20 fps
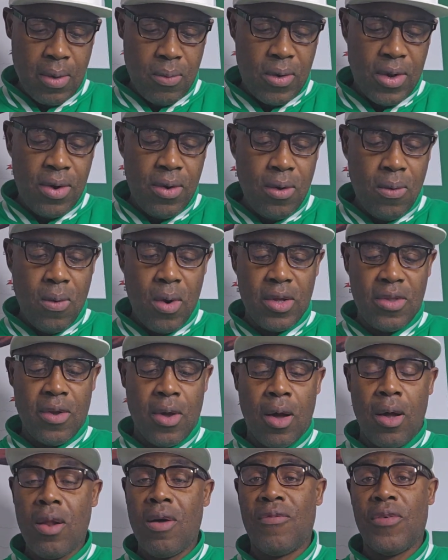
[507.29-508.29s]
We know what
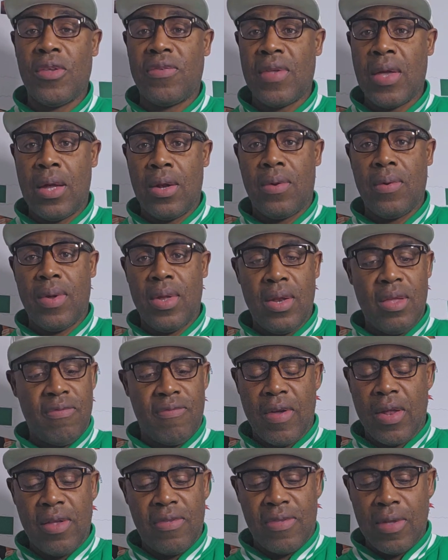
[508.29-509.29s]
all of us are doing.
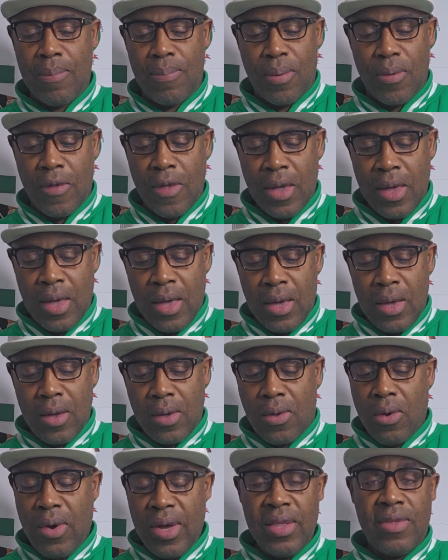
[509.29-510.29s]
It's very simple.
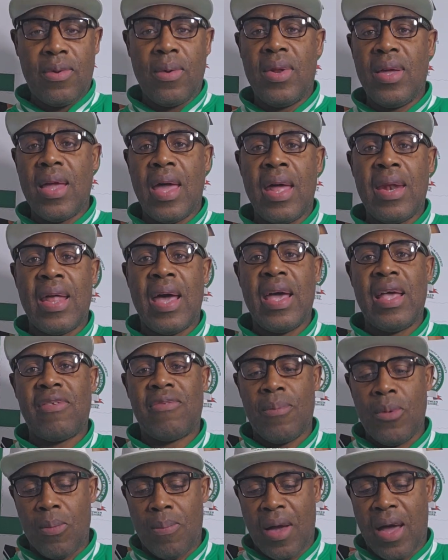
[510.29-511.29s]
Going to the
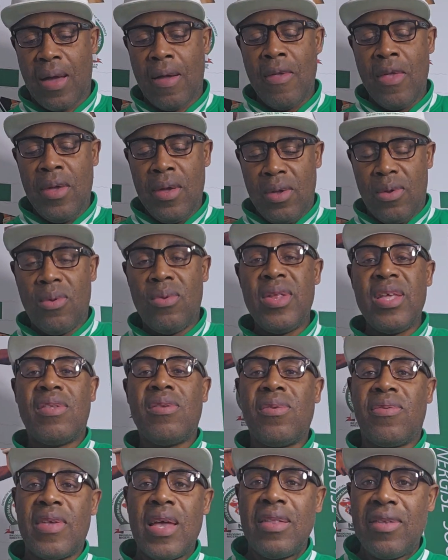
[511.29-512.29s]
NIS Mobile, you need
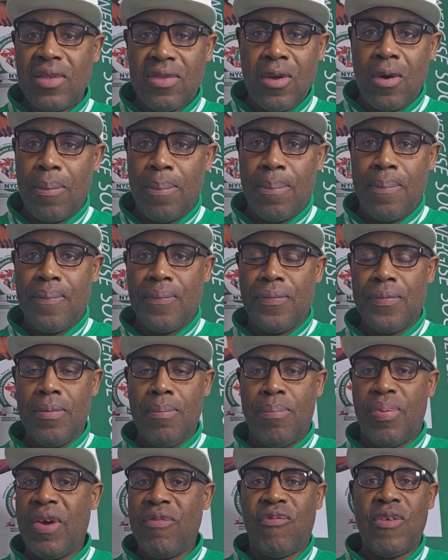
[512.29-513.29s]
to set it up.
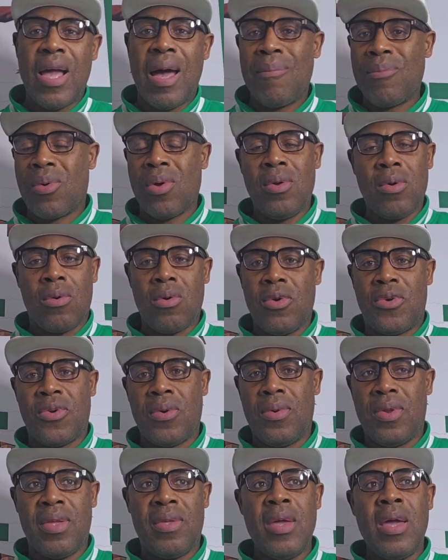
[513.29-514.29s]
Briefly, I'm going to go
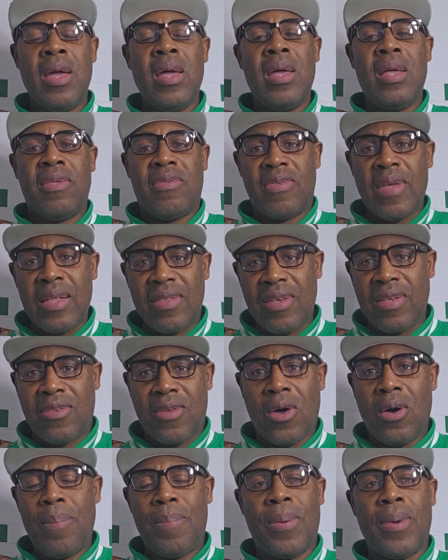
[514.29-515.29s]
through this. Set
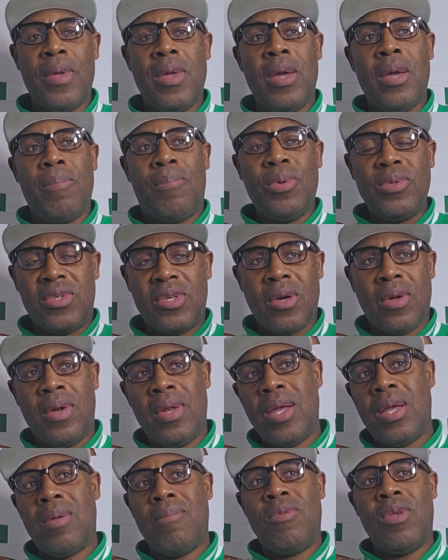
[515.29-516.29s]
it up, put your
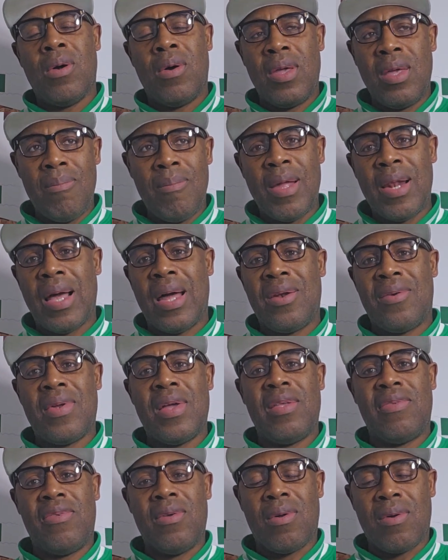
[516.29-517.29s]
name, your email
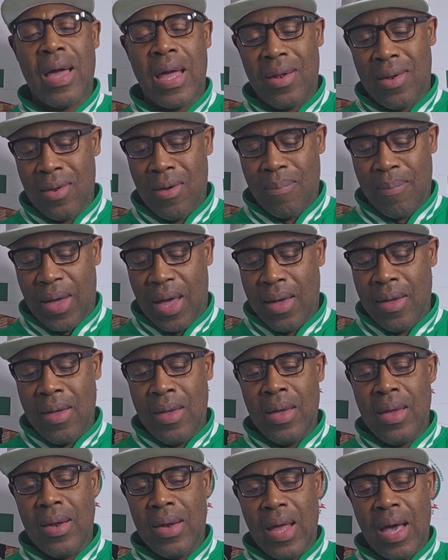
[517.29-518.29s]
address, your right number.
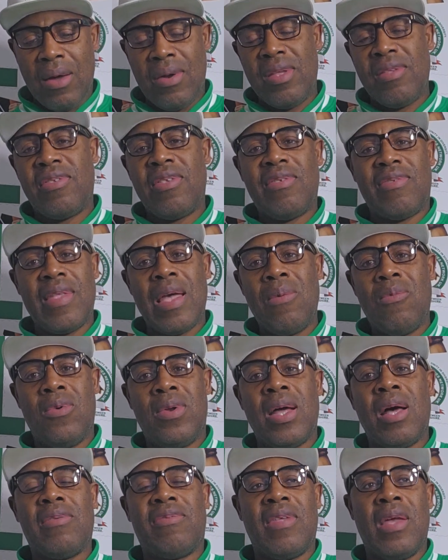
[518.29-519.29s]
Now, the system
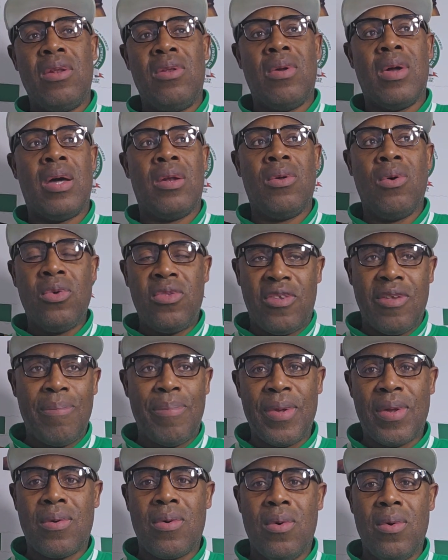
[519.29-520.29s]
will now send you an
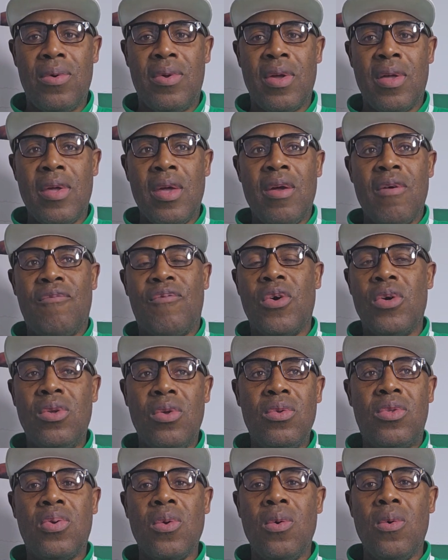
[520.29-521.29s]
OTP code for
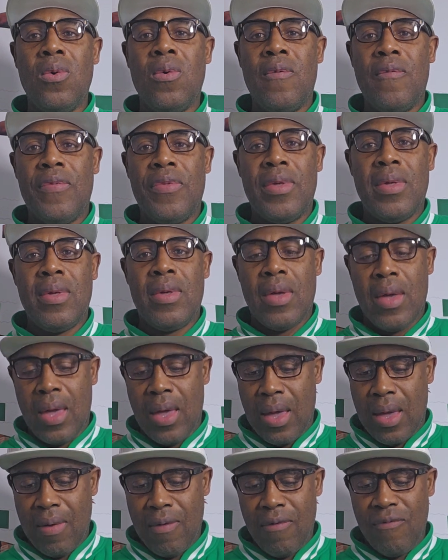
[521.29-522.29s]
you to
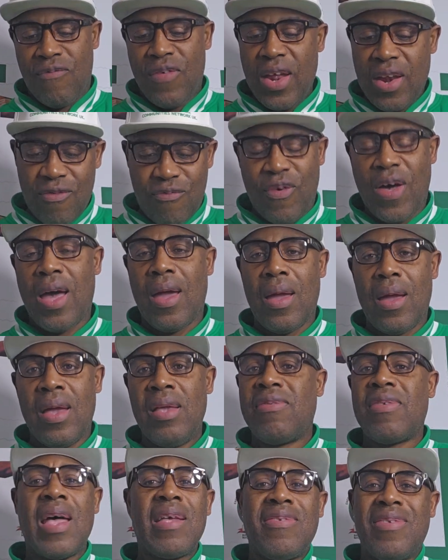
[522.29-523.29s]
verify.
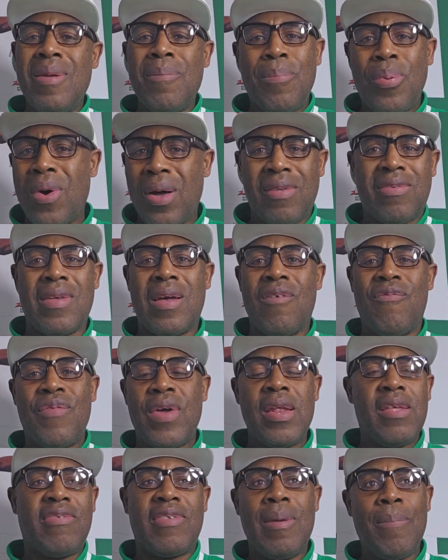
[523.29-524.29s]
It's as simple as that.
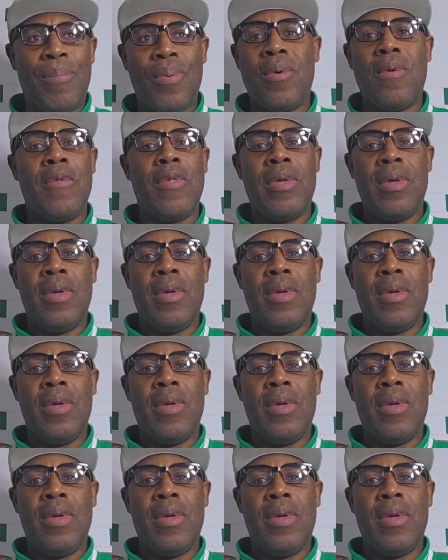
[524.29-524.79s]
Very simple.